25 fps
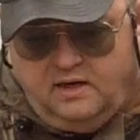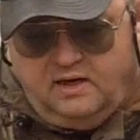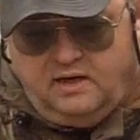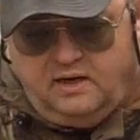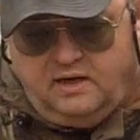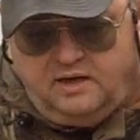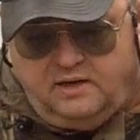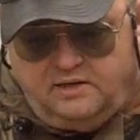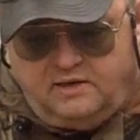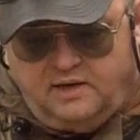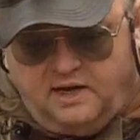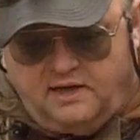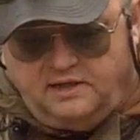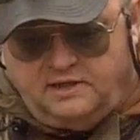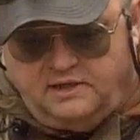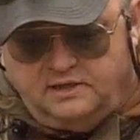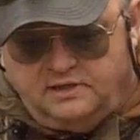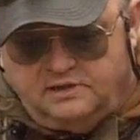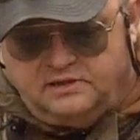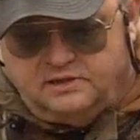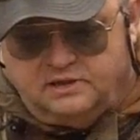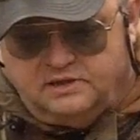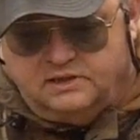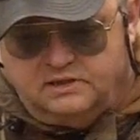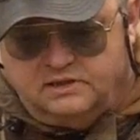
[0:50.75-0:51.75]
in
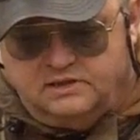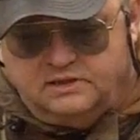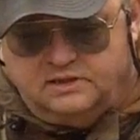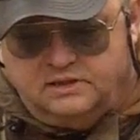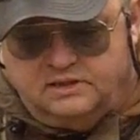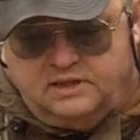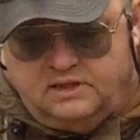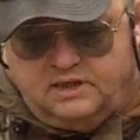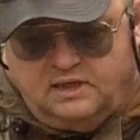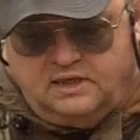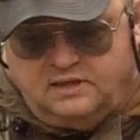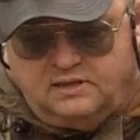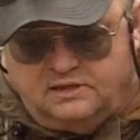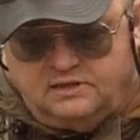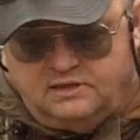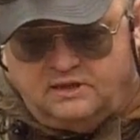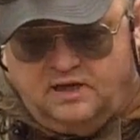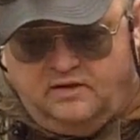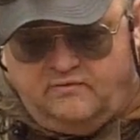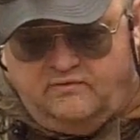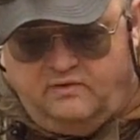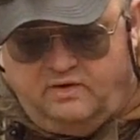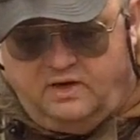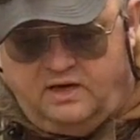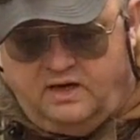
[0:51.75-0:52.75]

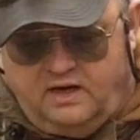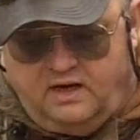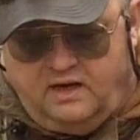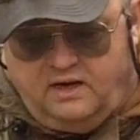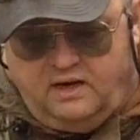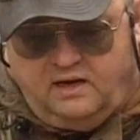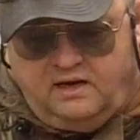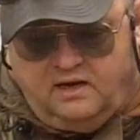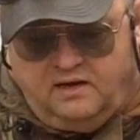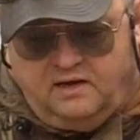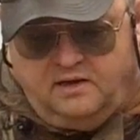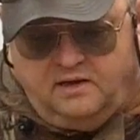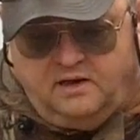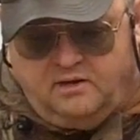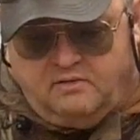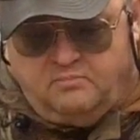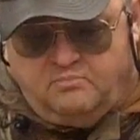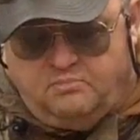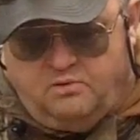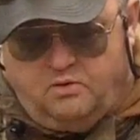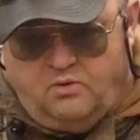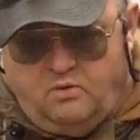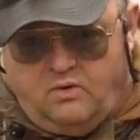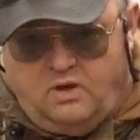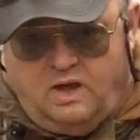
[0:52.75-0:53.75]
1969-70 near
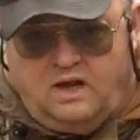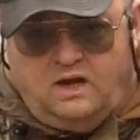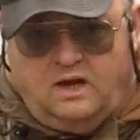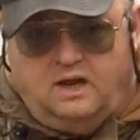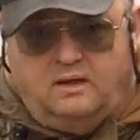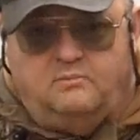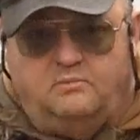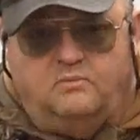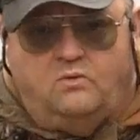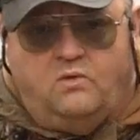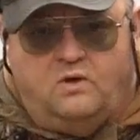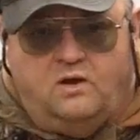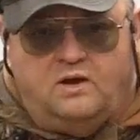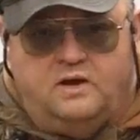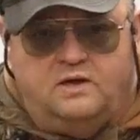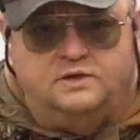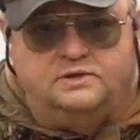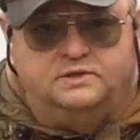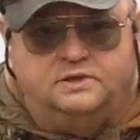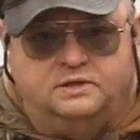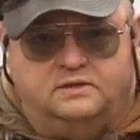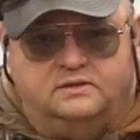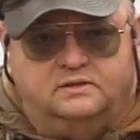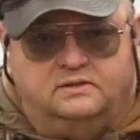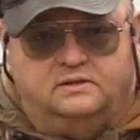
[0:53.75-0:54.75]
Puyallup,
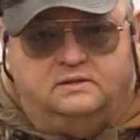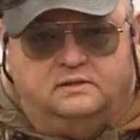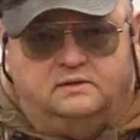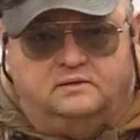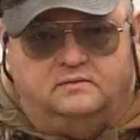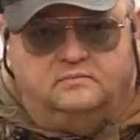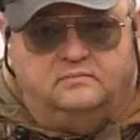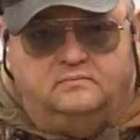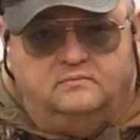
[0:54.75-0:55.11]
Washington.